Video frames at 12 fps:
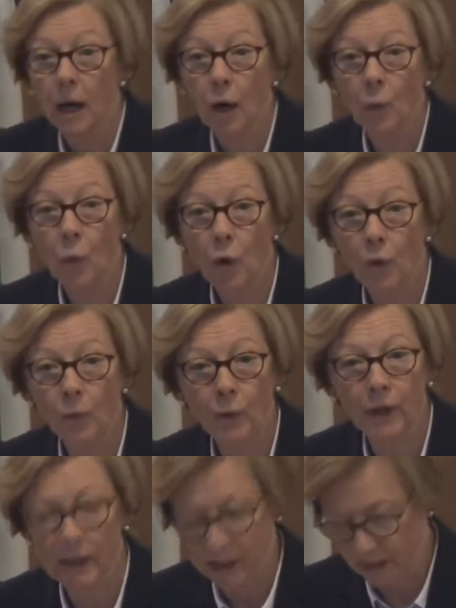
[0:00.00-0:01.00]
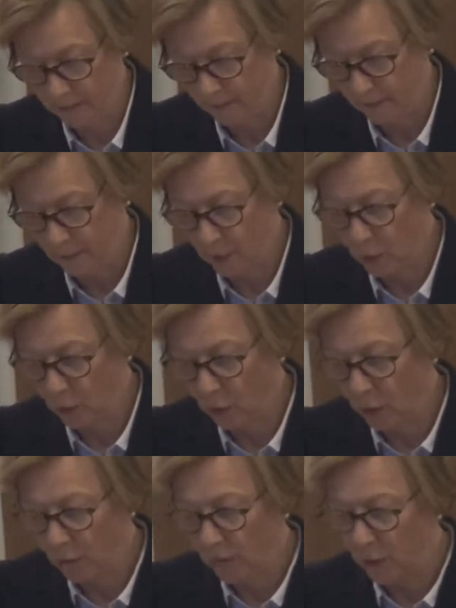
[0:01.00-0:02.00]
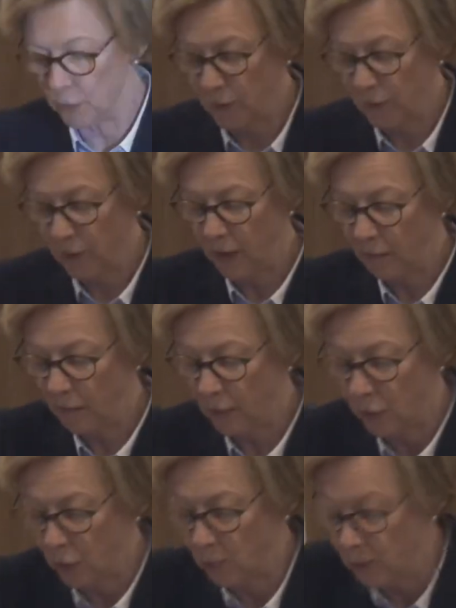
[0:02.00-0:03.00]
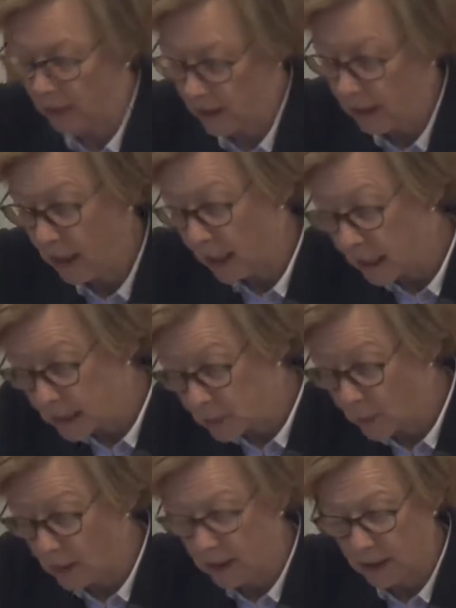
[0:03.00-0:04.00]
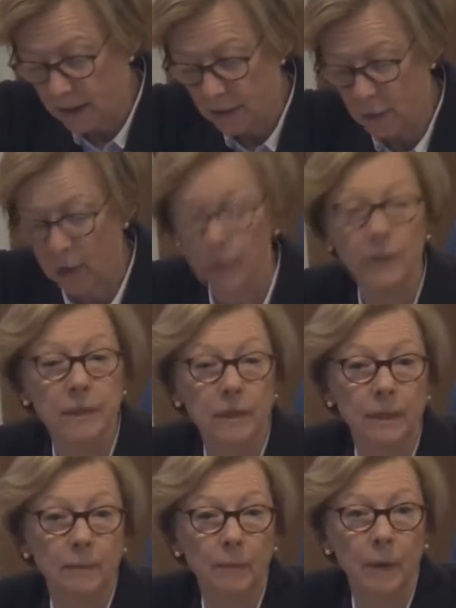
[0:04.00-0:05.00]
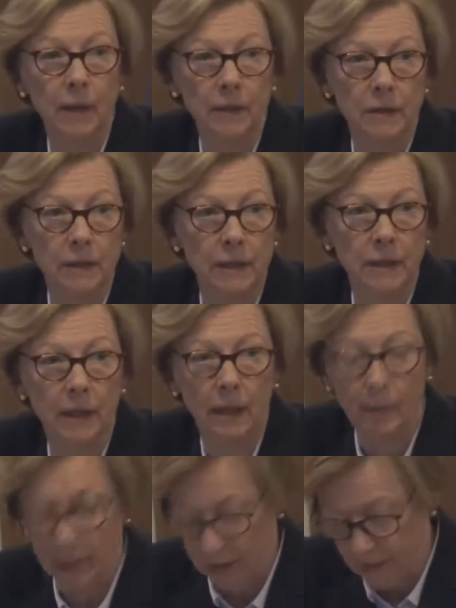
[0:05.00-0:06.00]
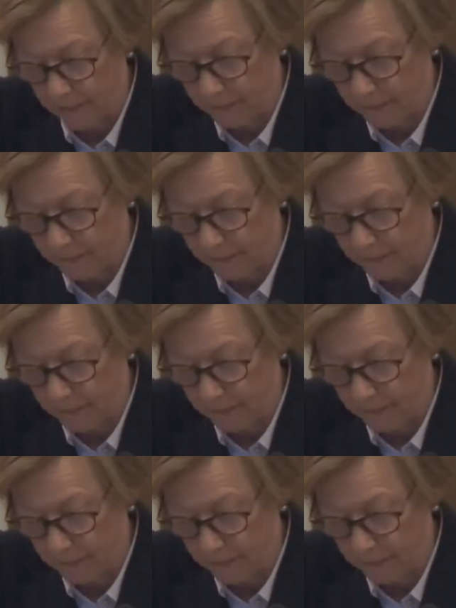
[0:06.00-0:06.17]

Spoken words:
A warm welcome to all of those who come from Germany, as well as to our esteemed parties in Amman.